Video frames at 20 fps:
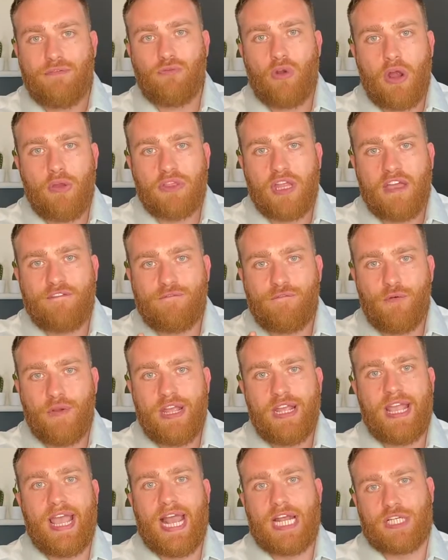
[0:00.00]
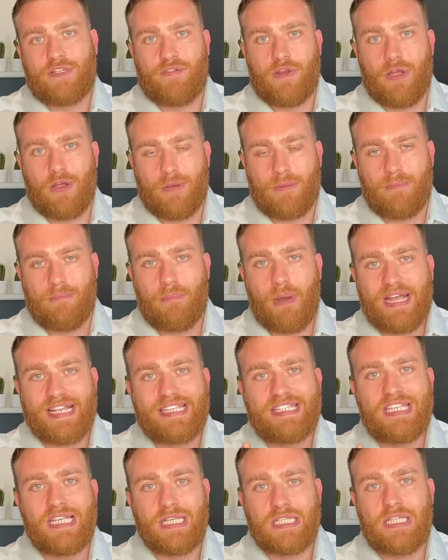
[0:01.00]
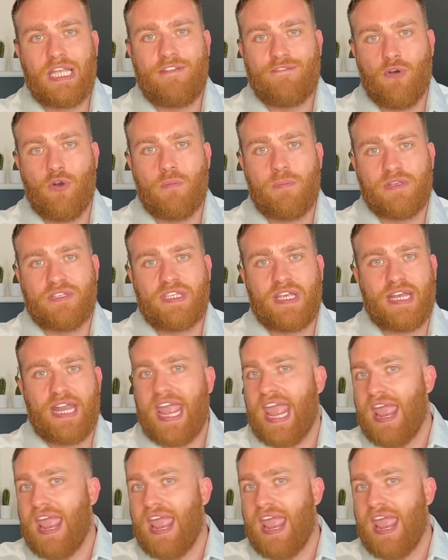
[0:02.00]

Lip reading: grown their free cash flow by 64%